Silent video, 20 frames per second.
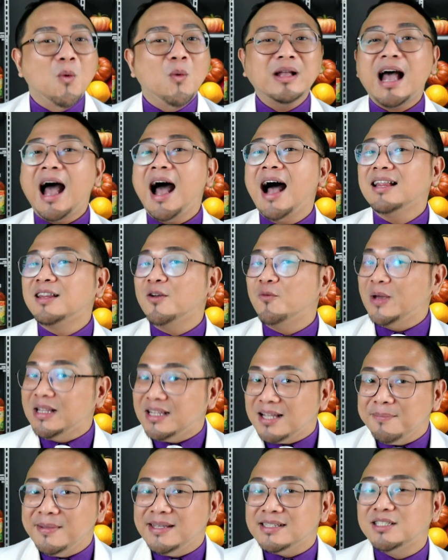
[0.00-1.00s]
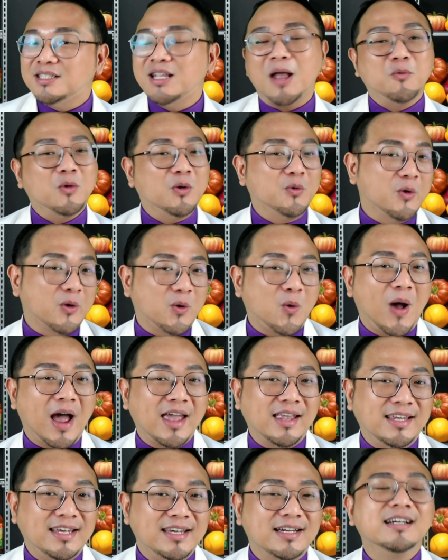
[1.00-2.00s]
What are the vitamins that we
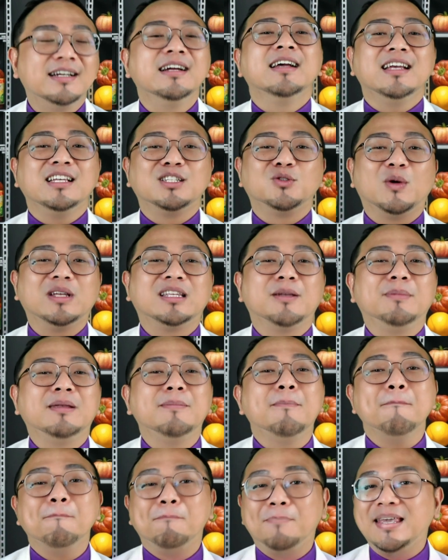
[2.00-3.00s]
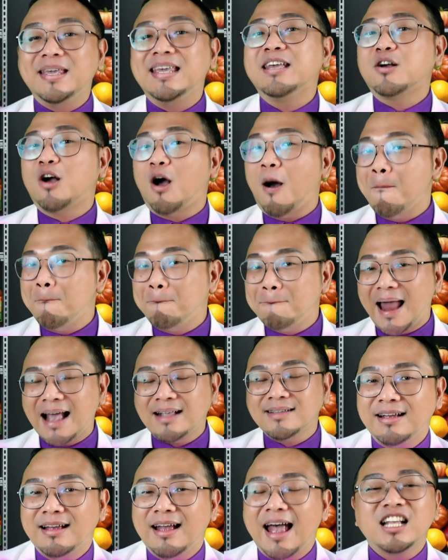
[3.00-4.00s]
require here is vitamin B
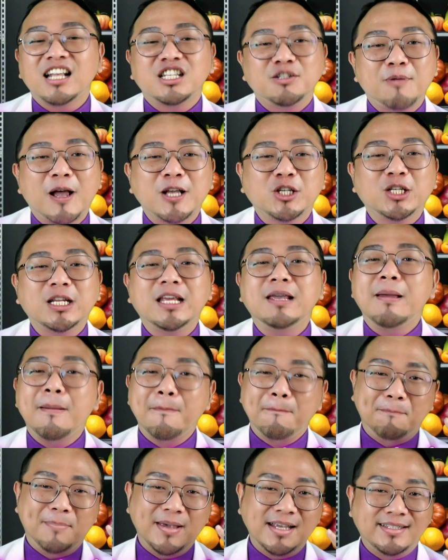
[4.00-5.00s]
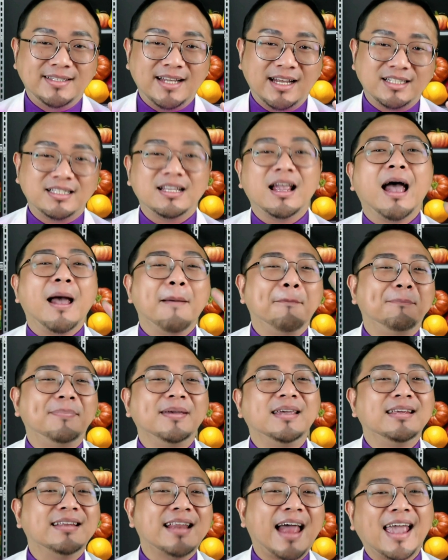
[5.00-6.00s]
complex, especially B6,
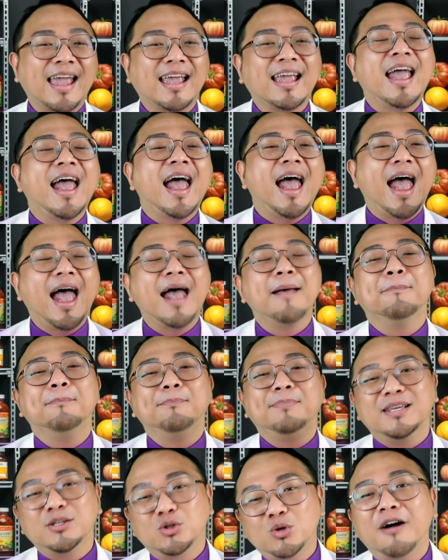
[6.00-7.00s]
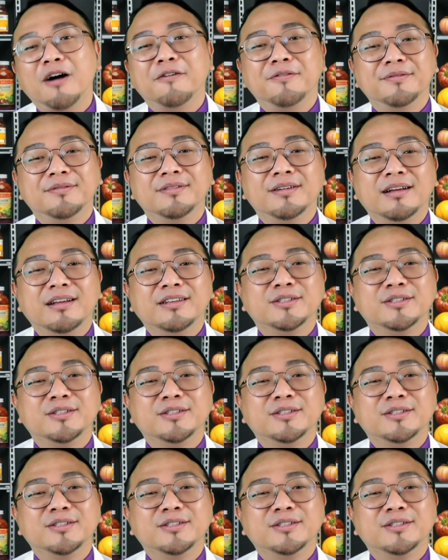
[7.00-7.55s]
B9, and B12.